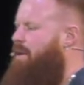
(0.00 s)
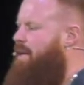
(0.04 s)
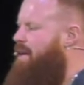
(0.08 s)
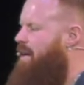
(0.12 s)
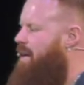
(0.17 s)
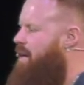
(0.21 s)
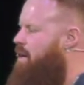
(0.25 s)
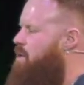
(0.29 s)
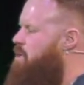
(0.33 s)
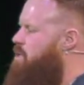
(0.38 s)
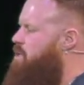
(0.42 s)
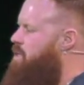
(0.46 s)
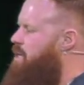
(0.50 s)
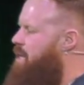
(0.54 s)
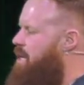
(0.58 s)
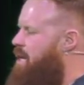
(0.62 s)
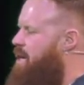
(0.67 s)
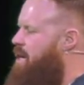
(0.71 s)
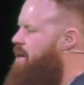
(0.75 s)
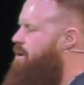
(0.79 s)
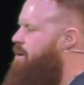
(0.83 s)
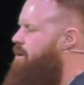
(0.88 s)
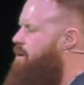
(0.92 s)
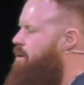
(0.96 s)
ears to
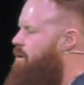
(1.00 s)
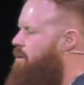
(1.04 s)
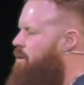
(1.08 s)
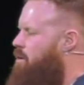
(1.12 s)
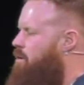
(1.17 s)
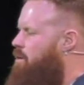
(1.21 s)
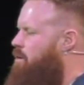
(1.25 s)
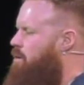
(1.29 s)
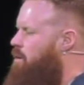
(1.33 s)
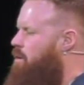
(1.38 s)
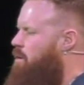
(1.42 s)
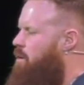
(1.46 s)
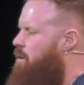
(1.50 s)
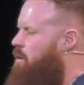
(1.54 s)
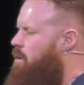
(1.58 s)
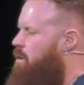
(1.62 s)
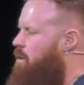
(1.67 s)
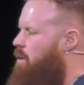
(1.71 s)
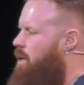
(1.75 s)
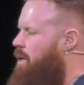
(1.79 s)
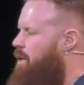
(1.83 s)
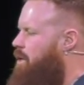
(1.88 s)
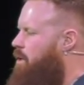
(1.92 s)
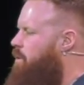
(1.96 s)
hear
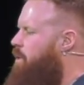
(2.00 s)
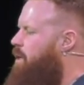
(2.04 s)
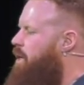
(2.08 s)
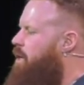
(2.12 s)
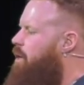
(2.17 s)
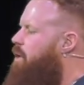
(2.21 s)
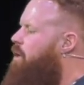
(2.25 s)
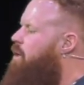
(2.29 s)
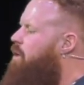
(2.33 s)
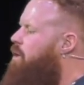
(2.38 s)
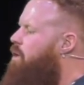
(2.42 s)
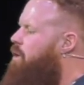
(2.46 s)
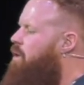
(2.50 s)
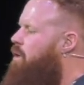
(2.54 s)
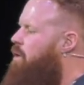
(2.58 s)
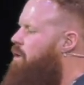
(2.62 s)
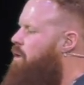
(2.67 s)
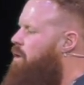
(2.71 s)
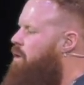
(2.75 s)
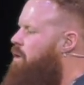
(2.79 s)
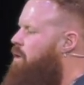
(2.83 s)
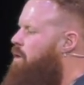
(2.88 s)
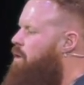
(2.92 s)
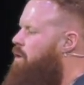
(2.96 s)
like you hear?
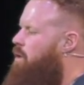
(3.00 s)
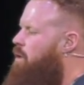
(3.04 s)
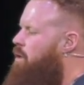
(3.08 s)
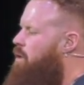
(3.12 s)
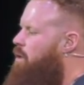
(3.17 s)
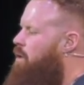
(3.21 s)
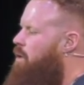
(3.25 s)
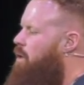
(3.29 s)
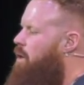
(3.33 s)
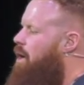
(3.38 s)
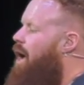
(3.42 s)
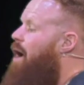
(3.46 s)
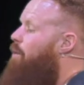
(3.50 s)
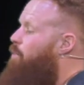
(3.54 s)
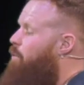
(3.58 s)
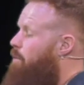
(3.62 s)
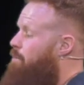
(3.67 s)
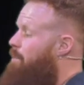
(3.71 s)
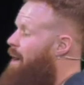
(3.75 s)
God, would my